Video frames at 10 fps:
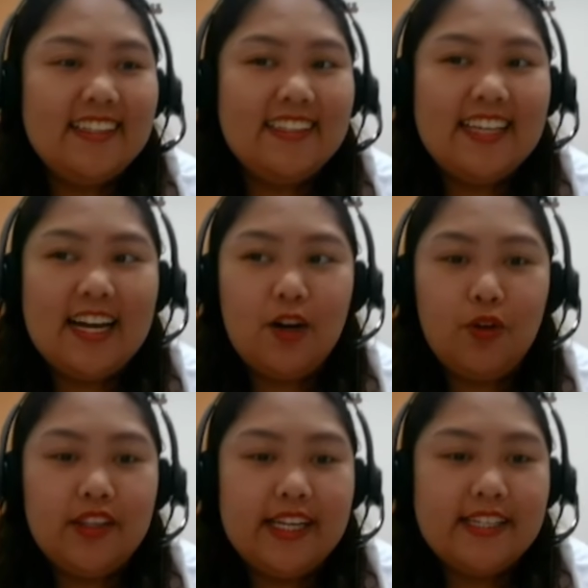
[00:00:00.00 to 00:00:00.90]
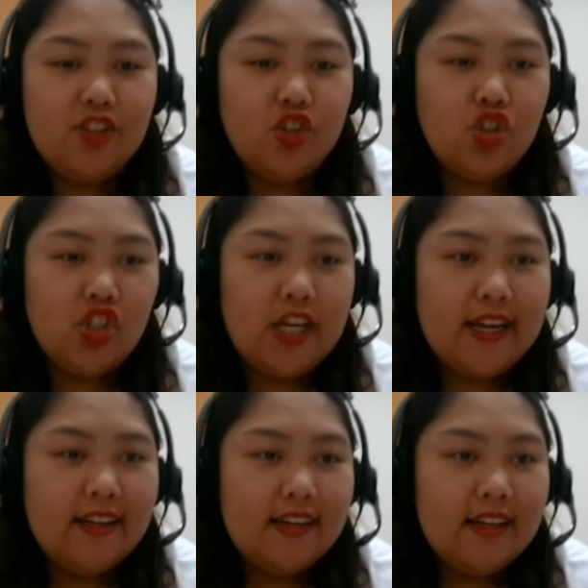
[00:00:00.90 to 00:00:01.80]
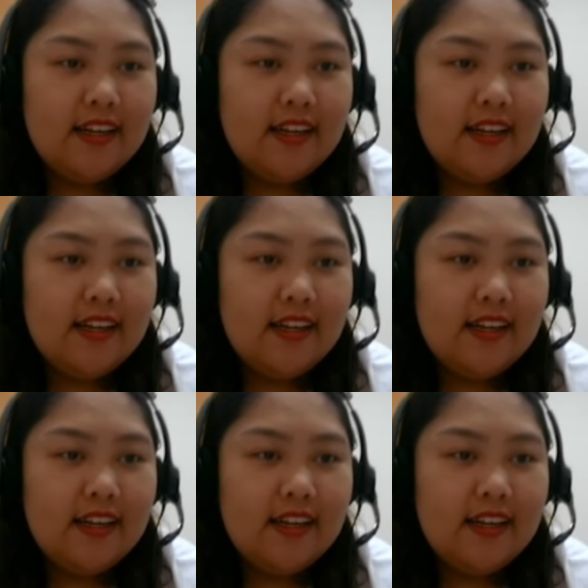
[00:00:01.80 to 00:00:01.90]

Now let's check.